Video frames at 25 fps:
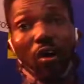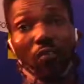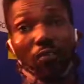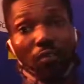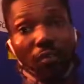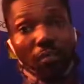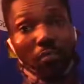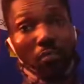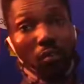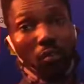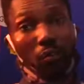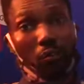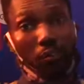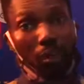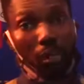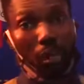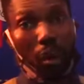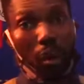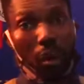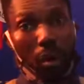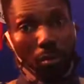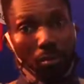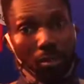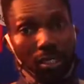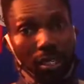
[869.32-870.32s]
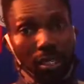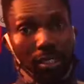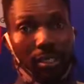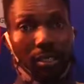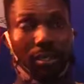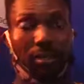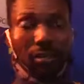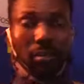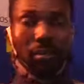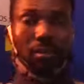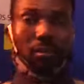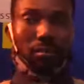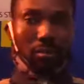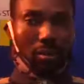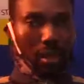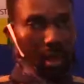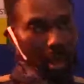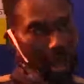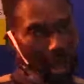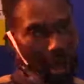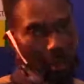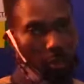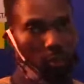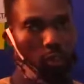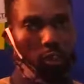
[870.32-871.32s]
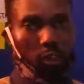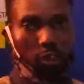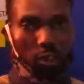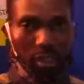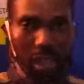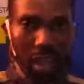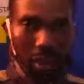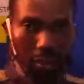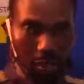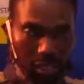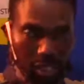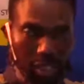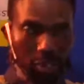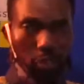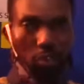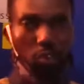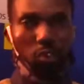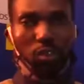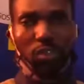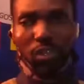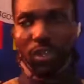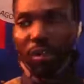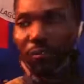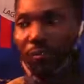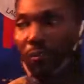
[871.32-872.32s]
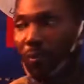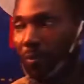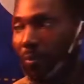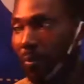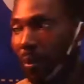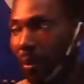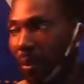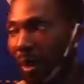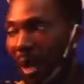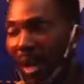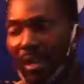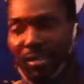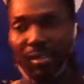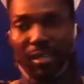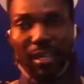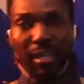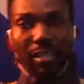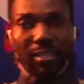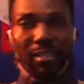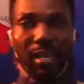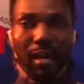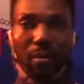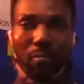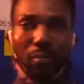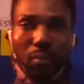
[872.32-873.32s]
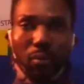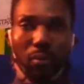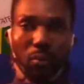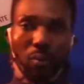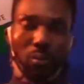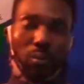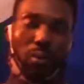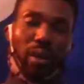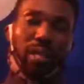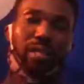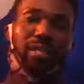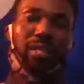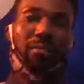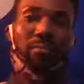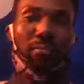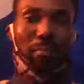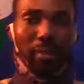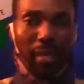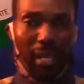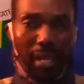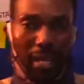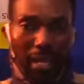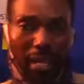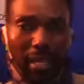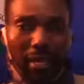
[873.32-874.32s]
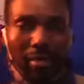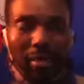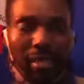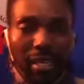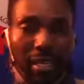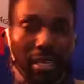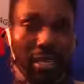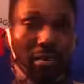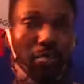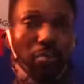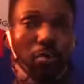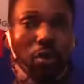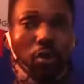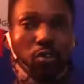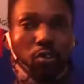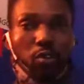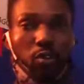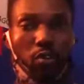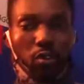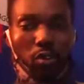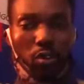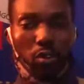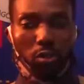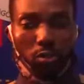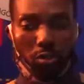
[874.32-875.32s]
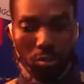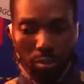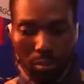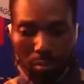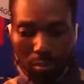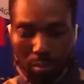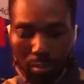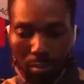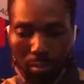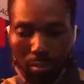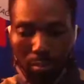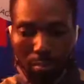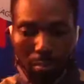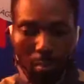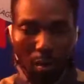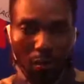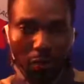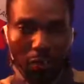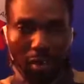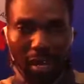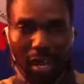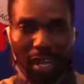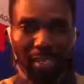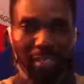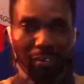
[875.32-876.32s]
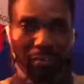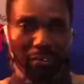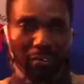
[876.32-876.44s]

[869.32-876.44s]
of a moving object. I will still use a football as example. When they kick a ball to you, moving at a